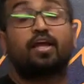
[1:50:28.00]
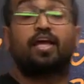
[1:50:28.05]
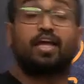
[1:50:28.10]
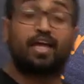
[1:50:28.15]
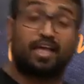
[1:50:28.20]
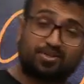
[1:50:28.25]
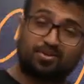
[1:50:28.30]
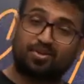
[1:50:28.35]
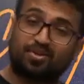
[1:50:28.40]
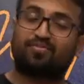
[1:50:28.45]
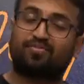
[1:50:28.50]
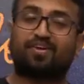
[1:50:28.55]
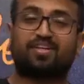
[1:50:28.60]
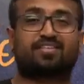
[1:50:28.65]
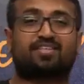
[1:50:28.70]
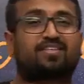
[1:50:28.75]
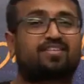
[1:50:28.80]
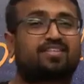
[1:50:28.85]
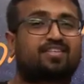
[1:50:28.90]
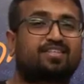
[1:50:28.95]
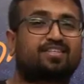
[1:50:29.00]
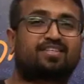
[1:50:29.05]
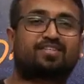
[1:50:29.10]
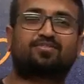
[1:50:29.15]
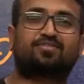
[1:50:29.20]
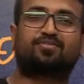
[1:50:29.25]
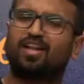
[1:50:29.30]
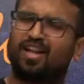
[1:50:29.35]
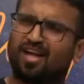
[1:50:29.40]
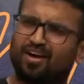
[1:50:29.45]
Each one of
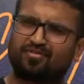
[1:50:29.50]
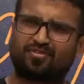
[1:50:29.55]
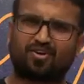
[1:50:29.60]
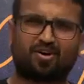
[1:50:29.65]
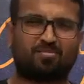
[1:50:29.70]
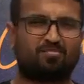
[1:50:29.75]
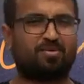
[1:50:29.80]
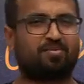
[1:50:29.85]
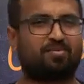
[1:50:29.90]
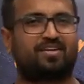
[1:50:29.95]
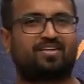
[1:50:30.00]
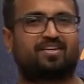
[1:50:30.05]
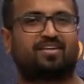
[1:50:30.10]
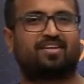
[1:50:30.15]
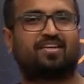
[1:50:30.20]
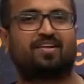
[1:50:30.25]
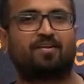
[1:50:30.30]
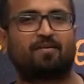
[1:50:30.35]
us, we love compliment.